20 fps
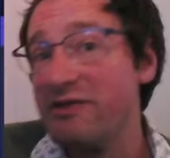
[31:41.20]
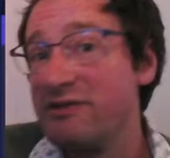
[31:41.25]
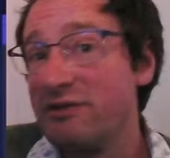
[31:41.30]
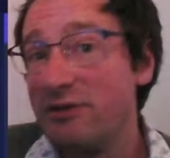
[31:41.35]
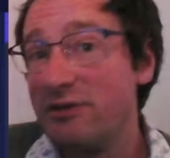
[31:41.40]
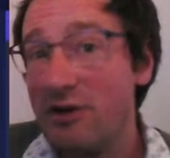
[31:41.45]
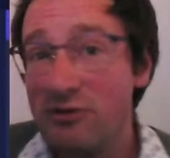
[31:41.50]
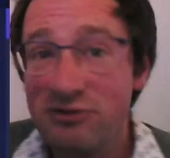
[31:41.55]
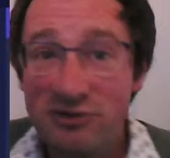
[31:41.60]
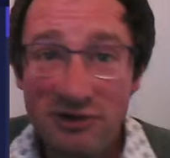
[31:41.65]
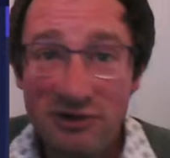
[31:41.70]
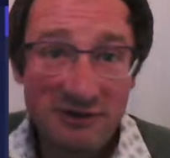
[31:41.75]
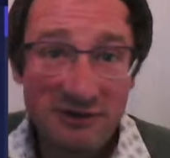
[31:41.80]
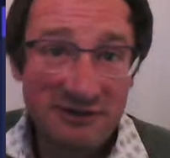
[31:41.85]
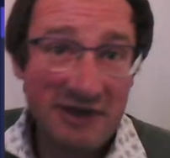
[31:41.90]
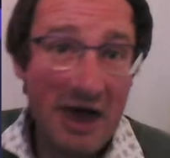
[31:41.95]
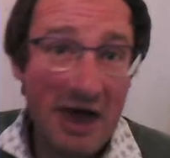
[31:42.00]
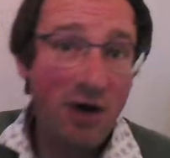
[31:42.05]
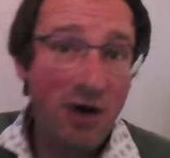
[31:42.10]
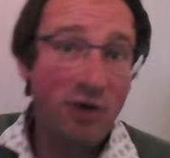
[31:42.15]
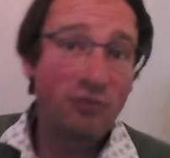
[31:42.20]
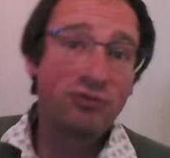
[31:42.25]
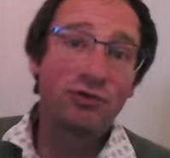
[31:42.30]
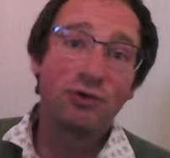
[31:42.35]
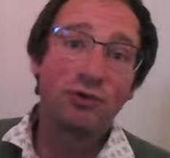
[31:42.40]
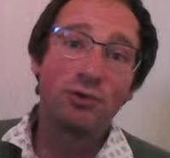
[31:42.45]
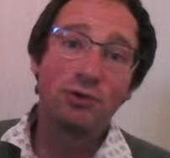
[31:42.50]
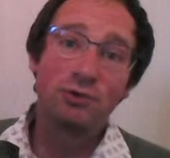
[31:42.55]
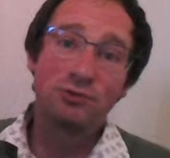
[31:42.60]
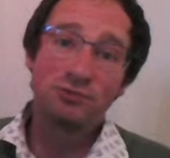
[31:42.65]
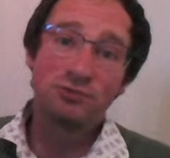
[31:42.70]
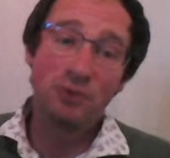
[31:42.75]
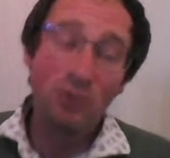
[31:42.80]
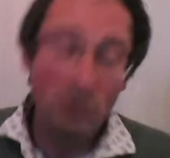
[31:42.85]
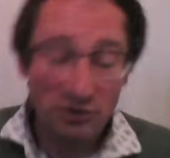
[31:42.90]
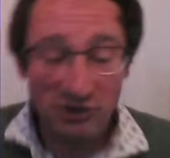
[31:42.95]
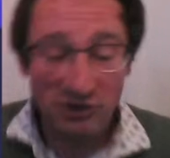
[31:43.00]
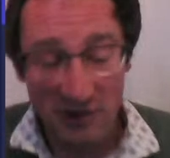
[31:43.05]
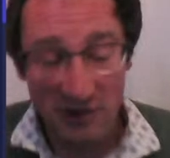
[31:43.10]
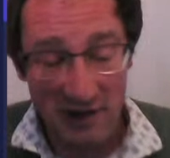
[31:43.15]
and notes to yourself or
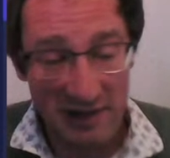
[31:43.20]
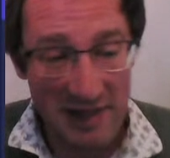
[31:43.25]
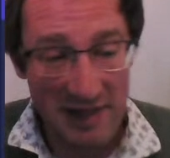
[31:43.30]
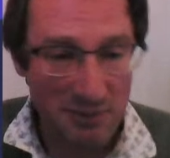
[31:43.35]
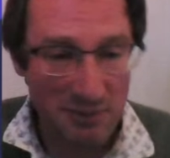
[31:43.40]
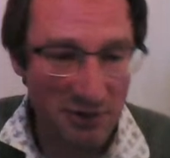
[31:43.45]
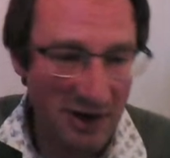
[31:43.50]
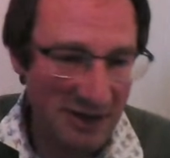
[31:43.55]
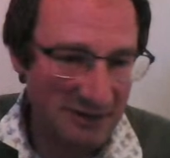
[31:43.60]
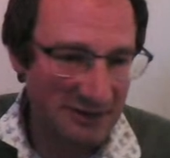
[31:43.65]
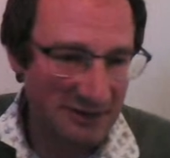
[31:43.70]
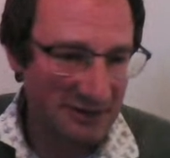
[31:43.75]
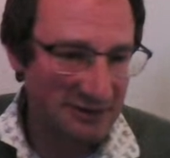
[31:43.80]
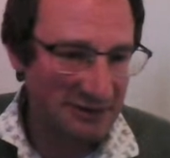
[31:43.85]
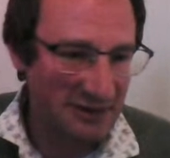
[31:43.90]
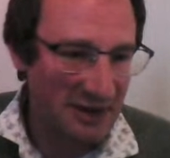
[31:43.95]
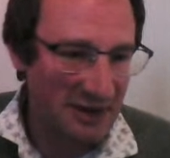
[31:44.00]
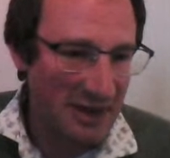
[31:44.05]
to your collaborators,